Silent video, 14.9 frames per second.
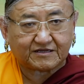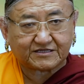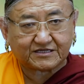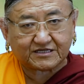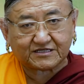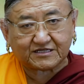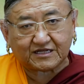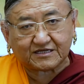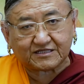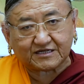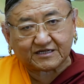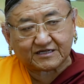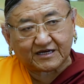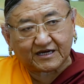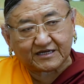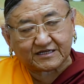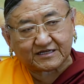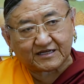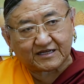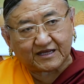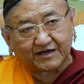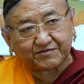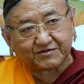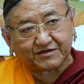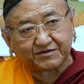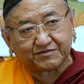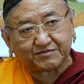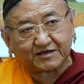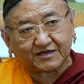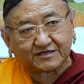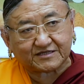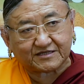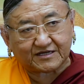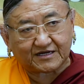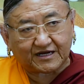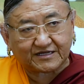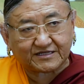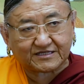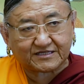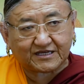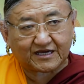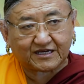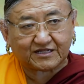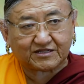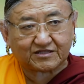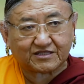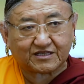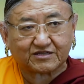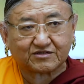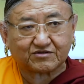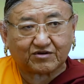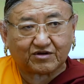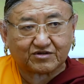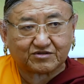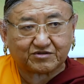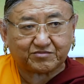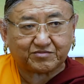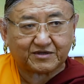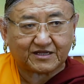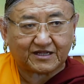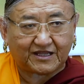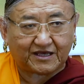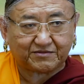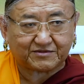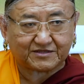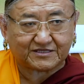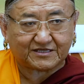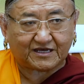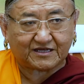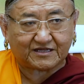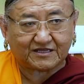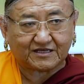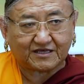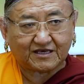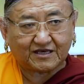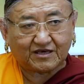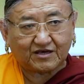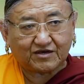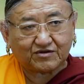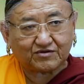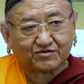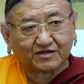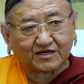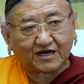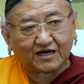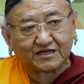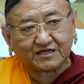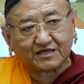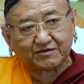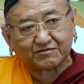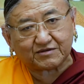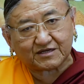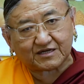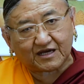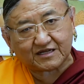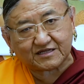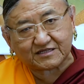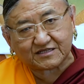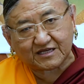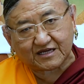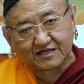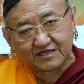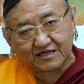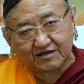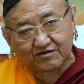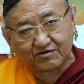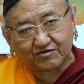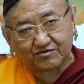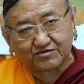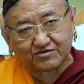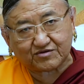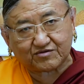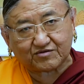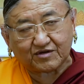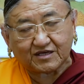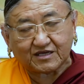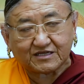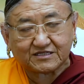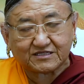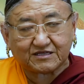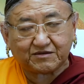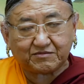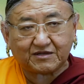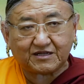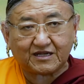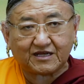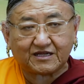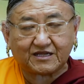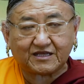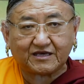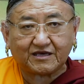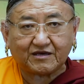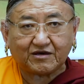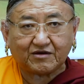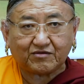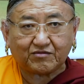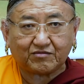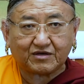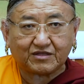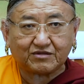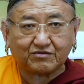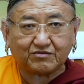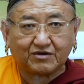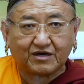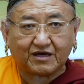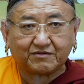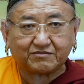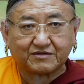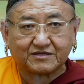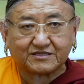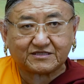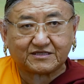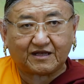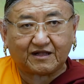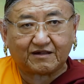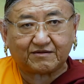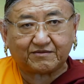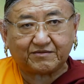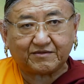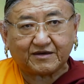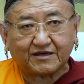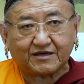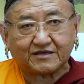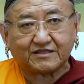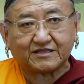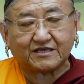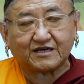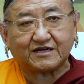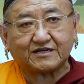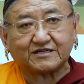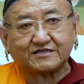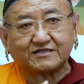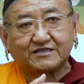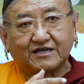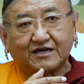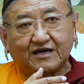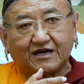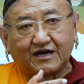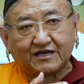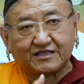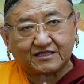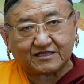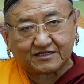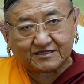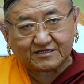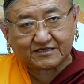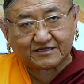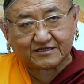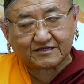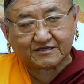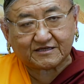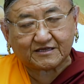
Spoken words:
Just like the right and left. If there's a right side, there's got to be left side. You can't have the right side alone. So similarly, when you have the self, there is the others.